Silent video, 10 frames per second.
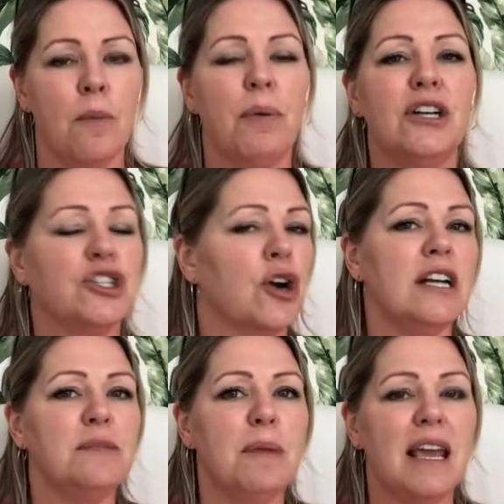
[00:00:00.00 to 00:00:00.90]
But
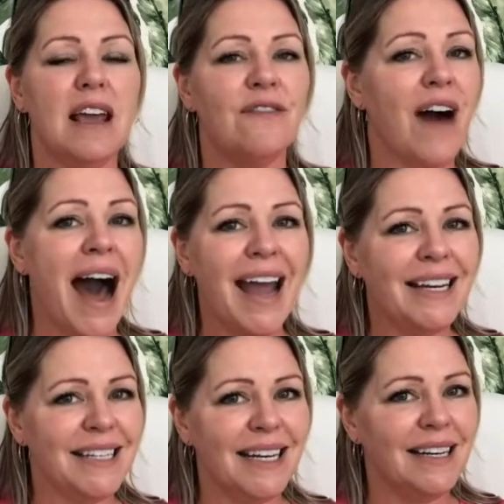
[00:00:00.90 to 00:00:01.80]
trust me, if I
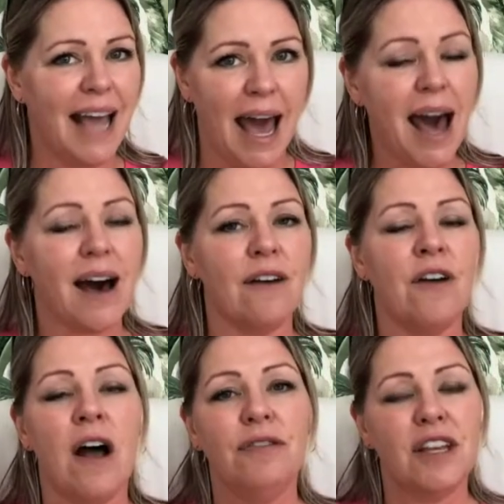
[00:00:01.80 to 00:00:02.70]
didn't have
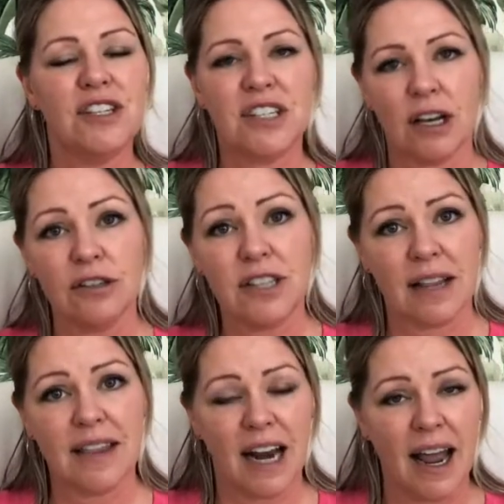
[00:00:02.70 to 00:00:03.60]
the skill
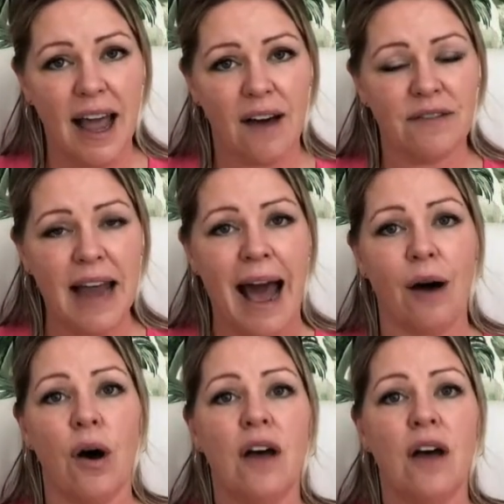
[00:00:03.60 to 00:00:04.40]
set that I have now,